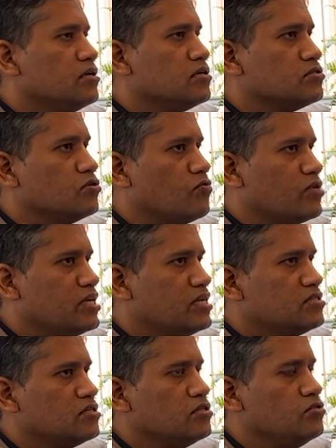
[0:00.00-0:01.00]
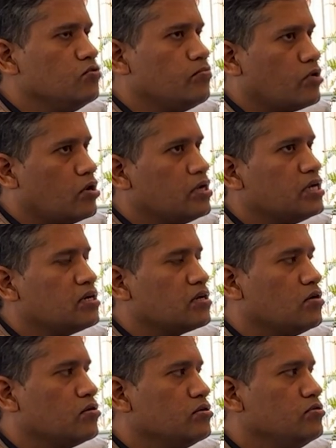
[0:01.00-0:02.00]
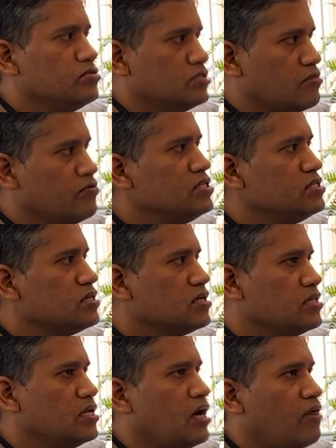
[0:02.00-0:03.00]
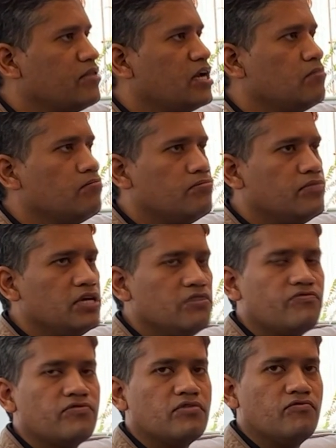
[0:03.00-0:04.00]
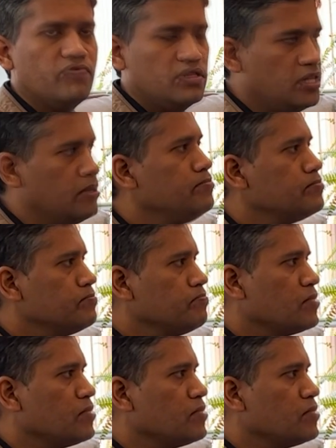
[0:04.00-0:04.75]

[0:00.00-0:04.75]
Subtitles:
So whether it's a new product or a new service, they have that brief with them,